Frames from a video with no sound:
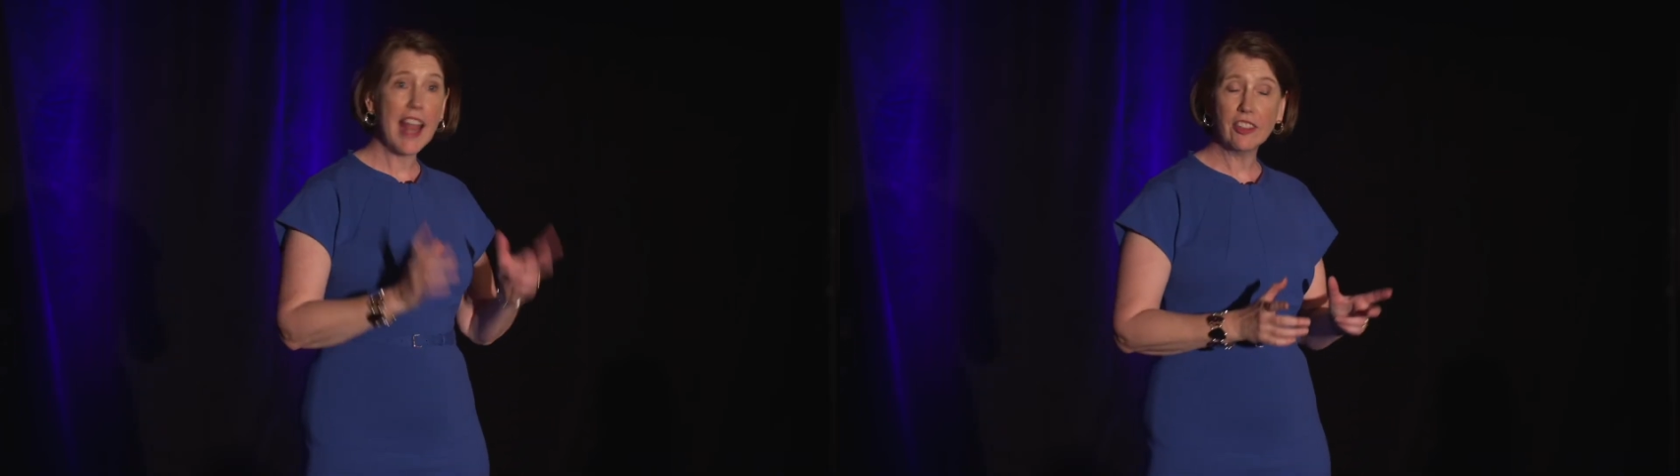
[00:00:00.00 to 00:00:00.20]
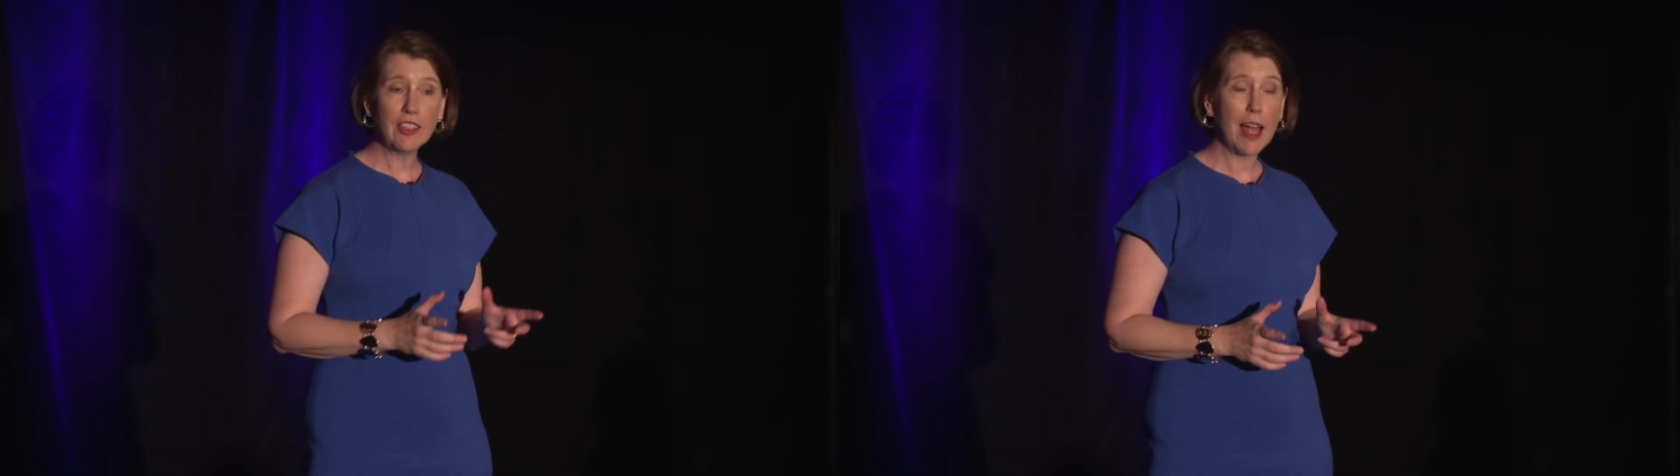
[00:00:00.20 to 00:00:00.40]

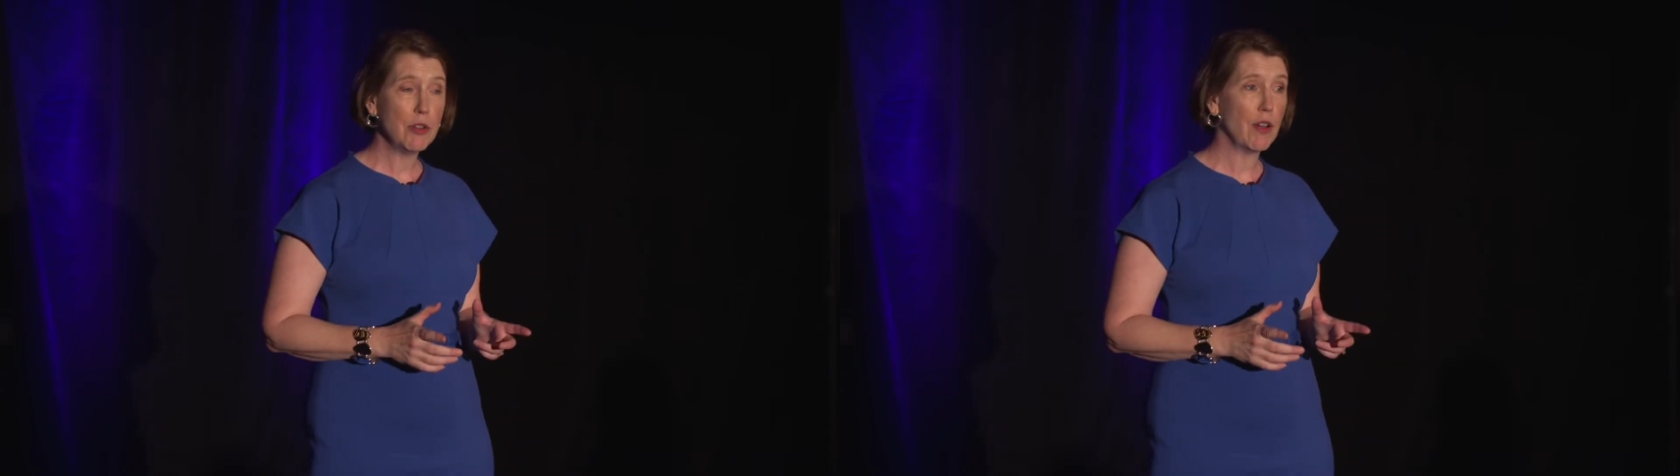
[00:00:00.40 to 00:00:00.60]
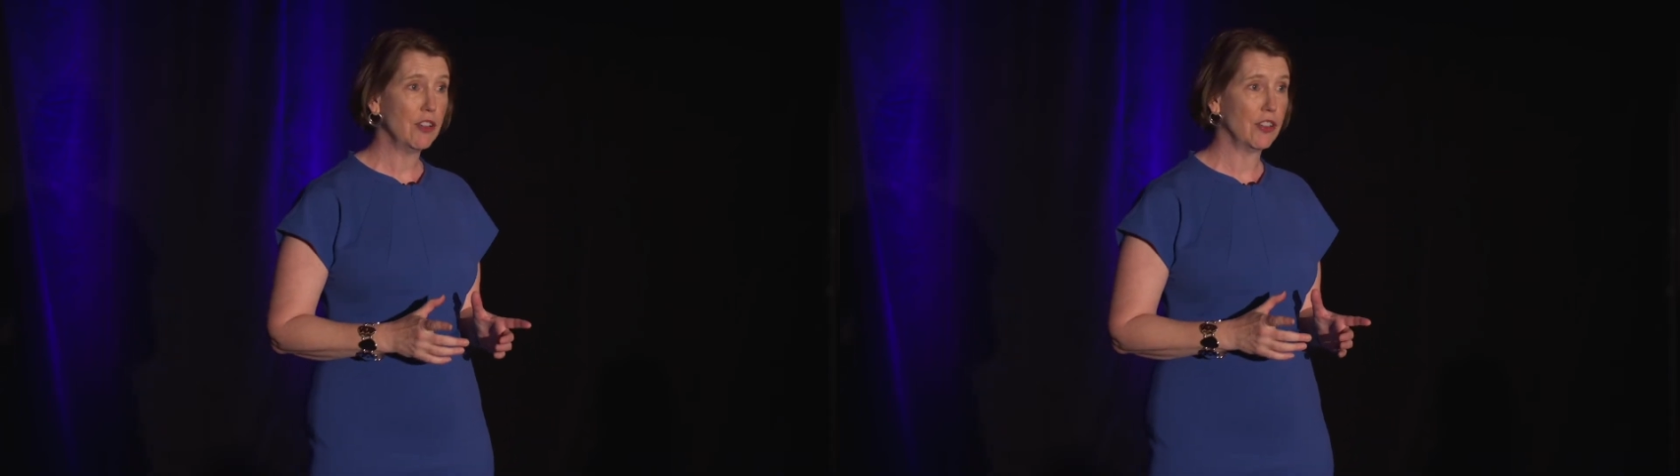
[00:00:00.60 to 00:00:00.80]
next
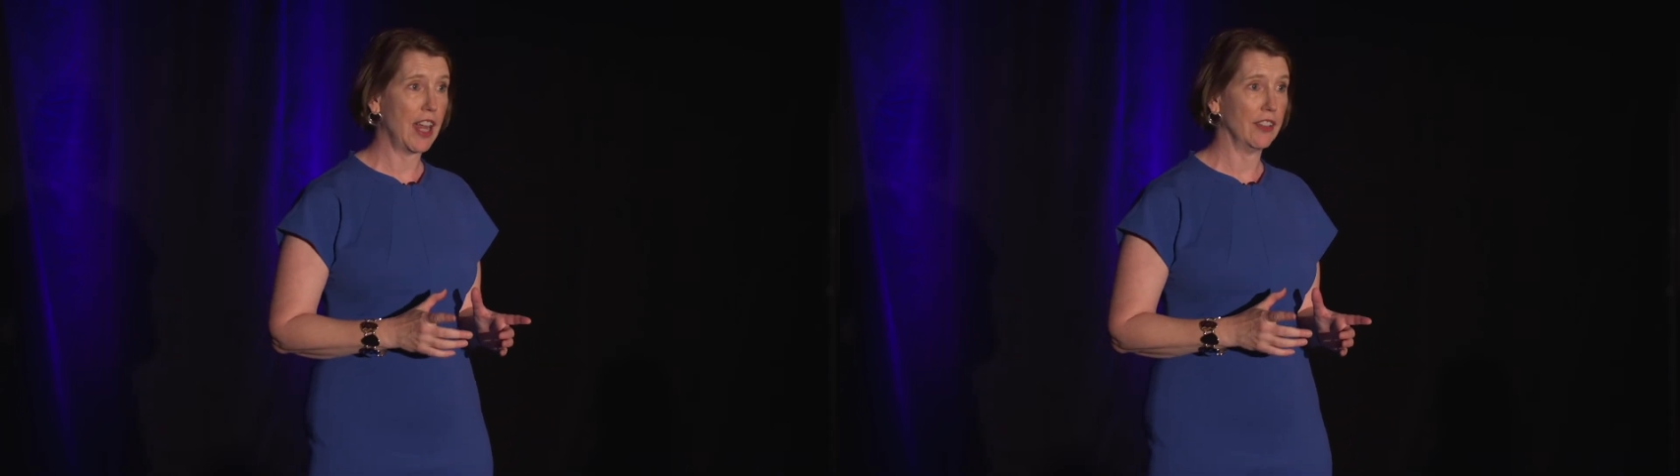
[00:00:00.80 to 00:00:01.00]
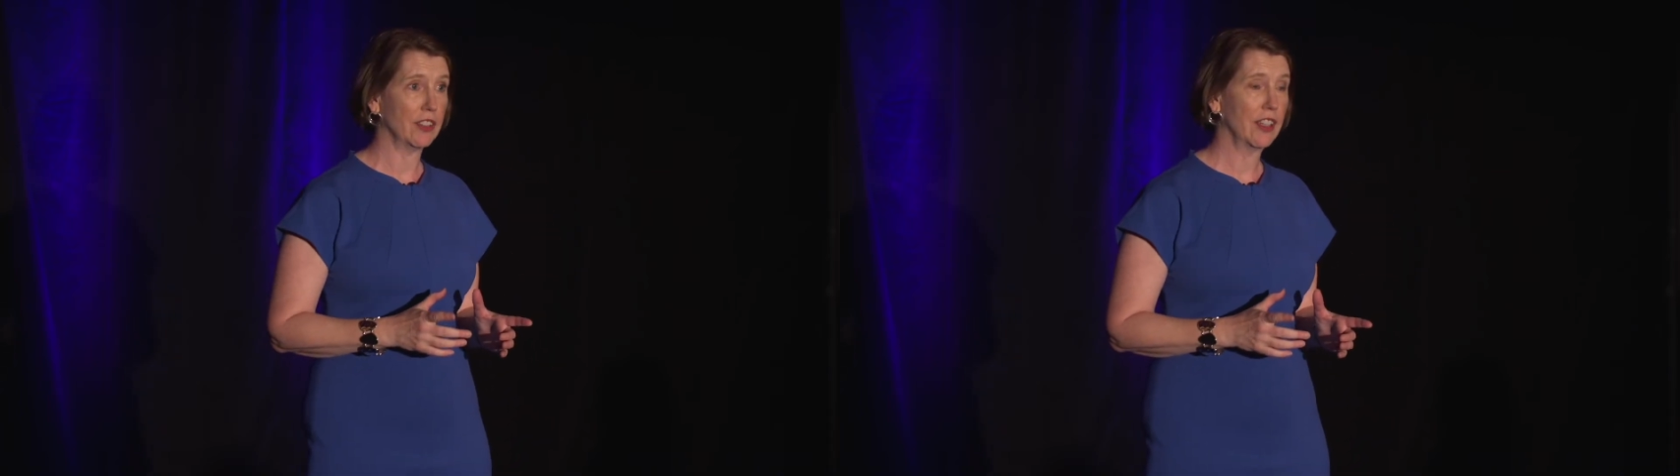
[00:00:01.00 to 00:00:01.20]
time you're at
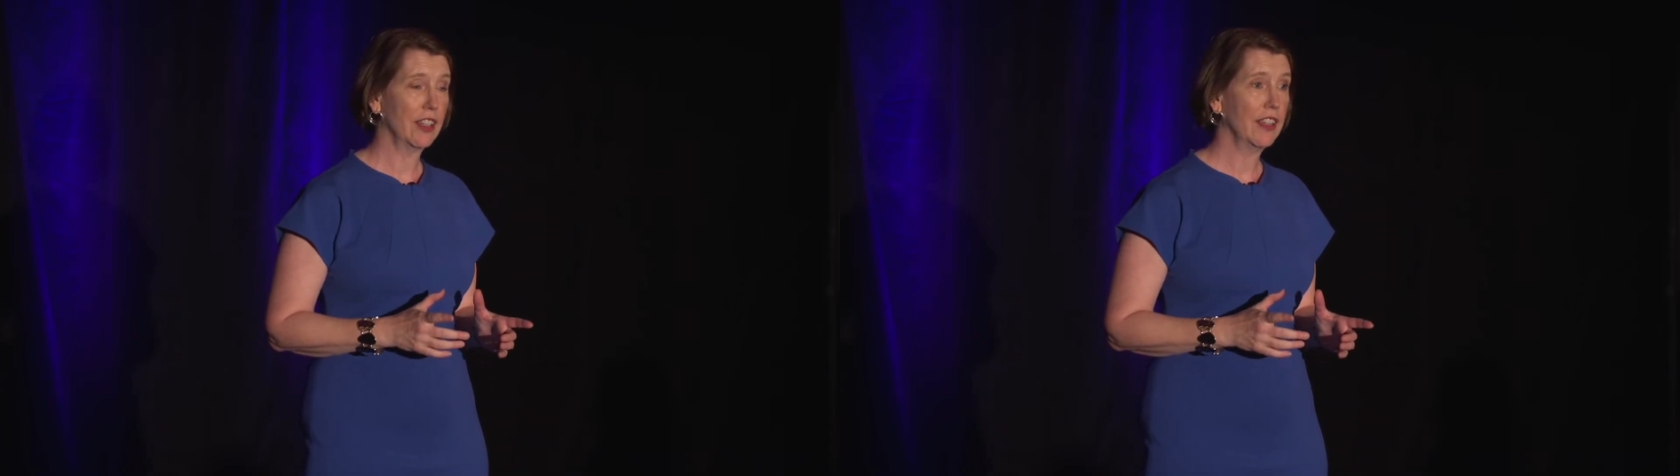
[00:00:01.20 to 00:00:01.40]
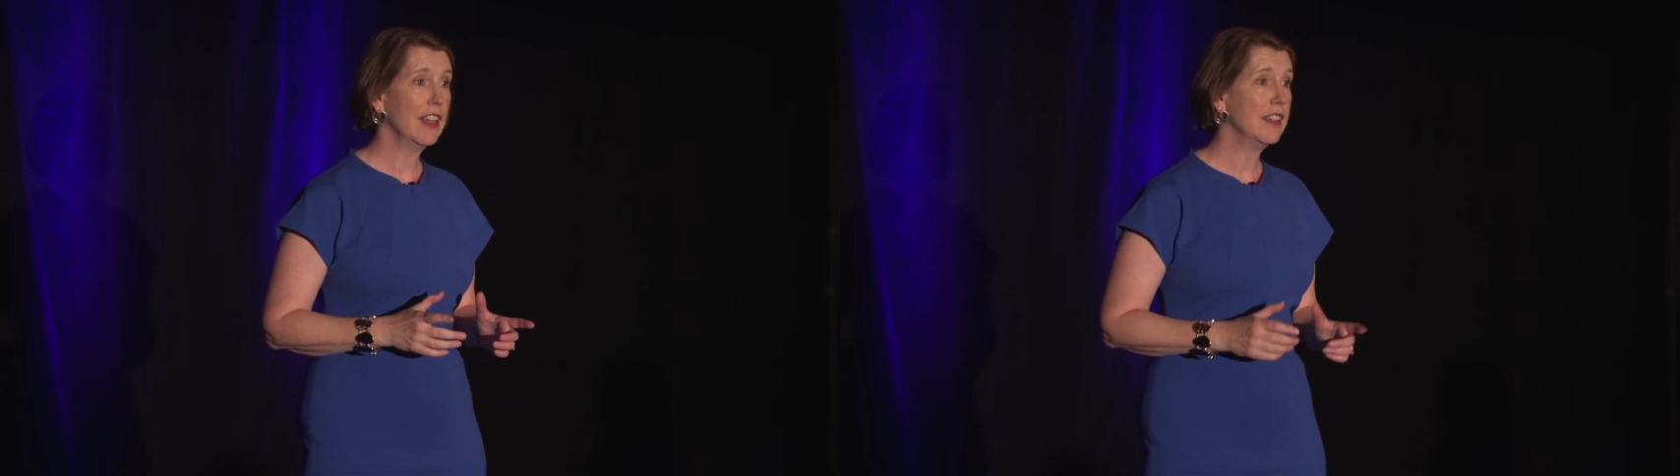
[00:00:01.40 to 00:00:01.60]
your desk,